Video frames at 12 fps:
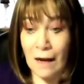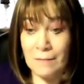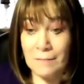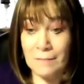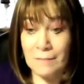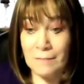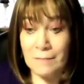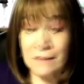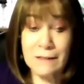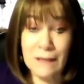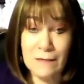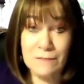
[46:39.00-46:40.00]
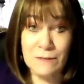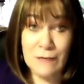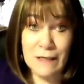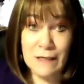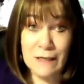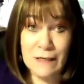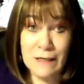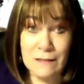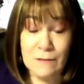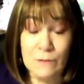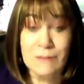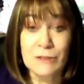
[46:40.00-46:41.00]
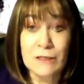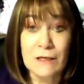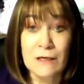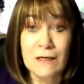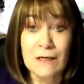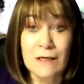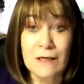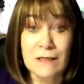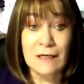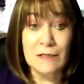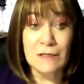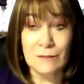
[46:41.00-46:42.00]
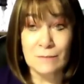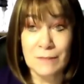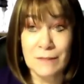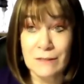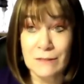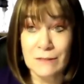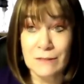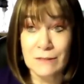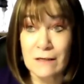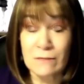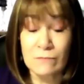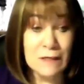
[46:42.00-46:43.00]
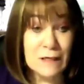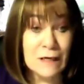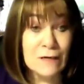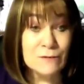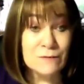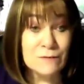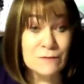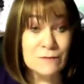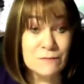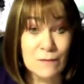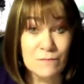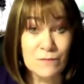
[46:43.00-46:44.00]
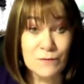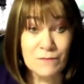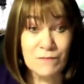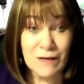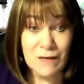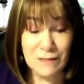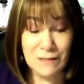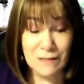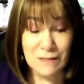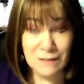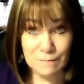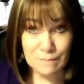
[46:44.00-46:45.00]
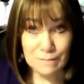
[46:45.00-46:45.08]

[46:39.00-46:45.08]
I'm going to have to end the question and answer session because we are running out of time very fast.